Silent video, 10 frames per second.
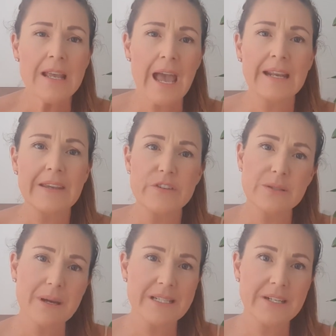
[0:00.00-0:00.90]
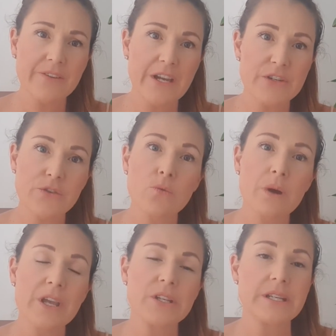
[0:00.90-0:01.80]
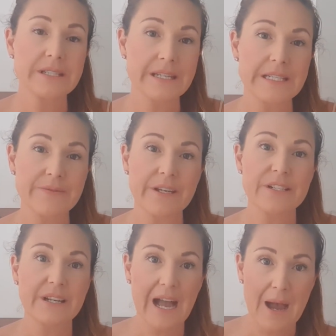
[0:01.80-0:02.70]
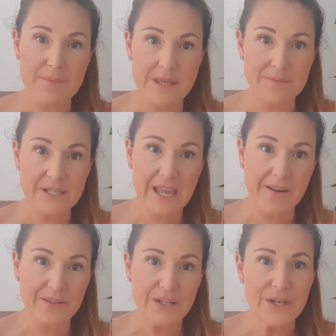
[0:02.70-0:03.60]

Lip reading: and give you some identification of where you need to intervene to calm them down.